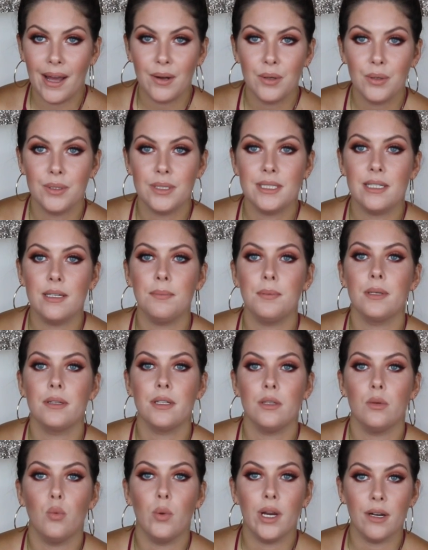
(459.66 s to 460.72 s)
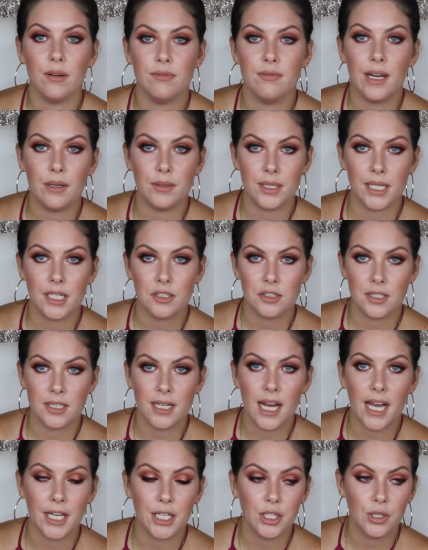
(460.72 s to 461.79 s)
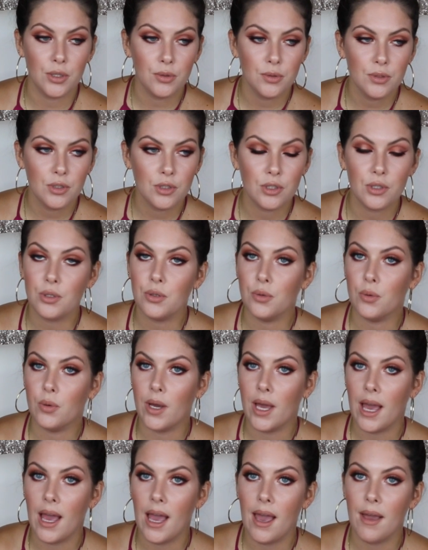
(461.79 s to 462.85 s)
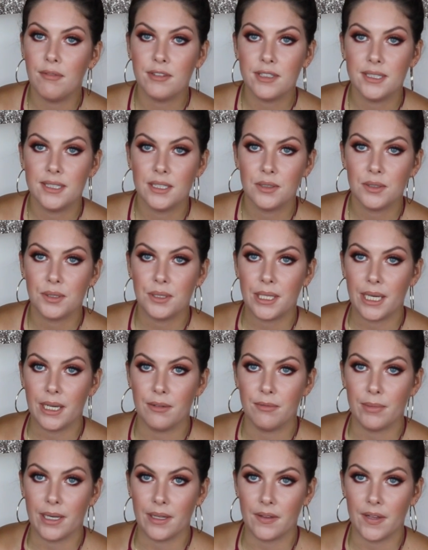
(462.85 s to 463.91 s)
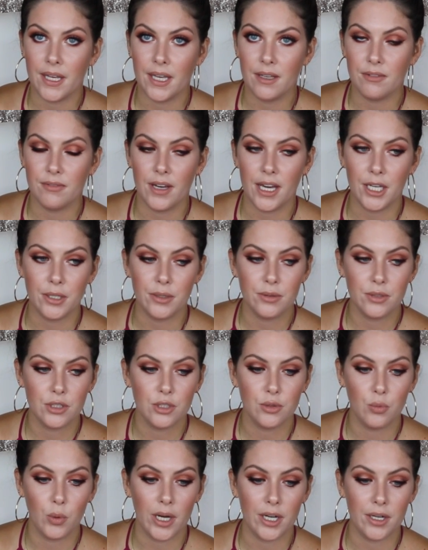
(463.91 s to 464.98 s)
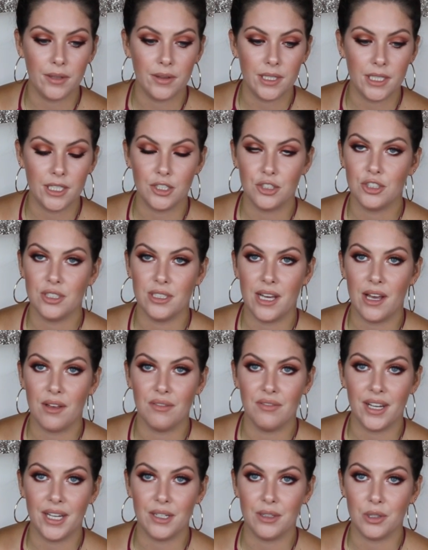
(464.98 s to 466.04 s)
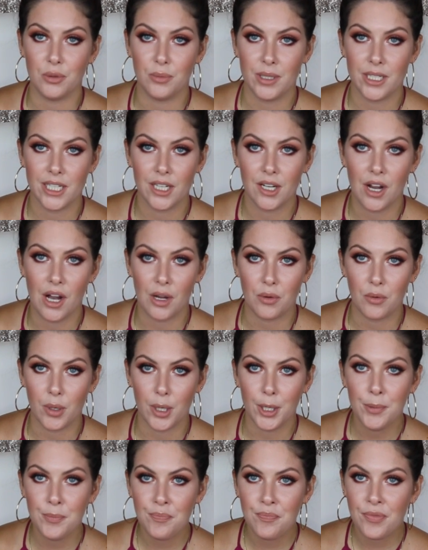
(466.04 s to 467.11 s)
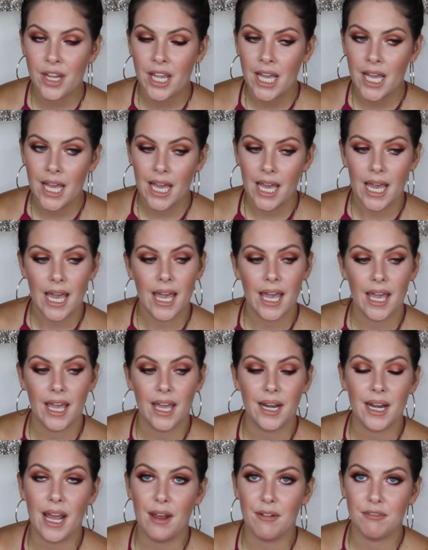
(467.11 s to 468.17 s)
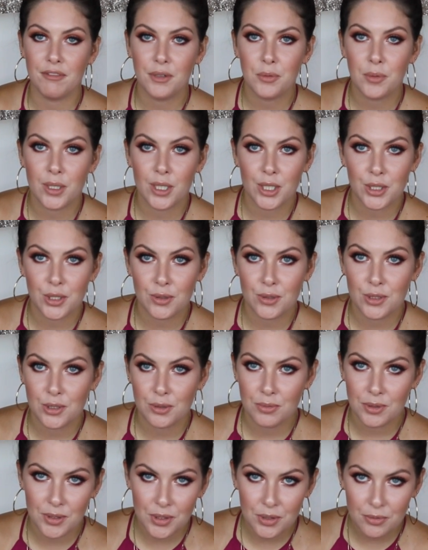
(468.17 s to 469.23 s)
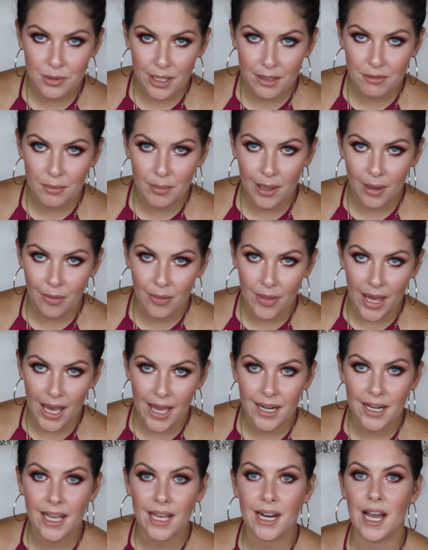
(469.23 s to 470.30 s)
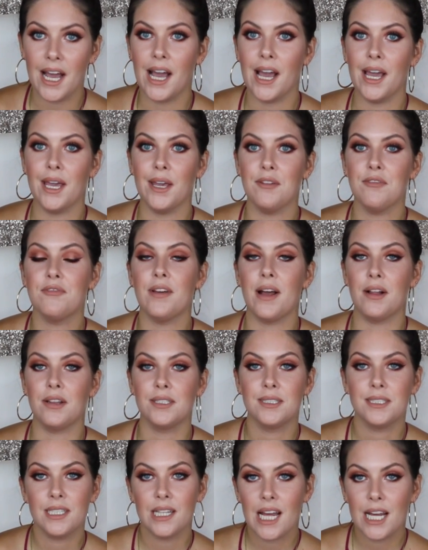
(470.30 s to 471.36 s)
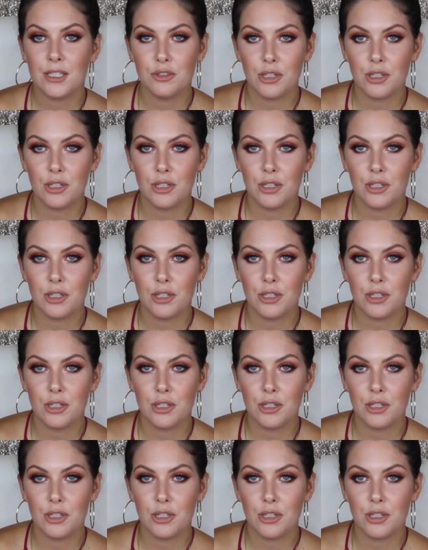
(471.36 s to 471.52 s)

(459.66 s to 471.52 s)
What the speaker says: don't typically wear foundation. I used to every single day of my life. I used to wear the Chanel Vitalumiere Aqua, and everyone on YouTube used to rave about that, and I fell into that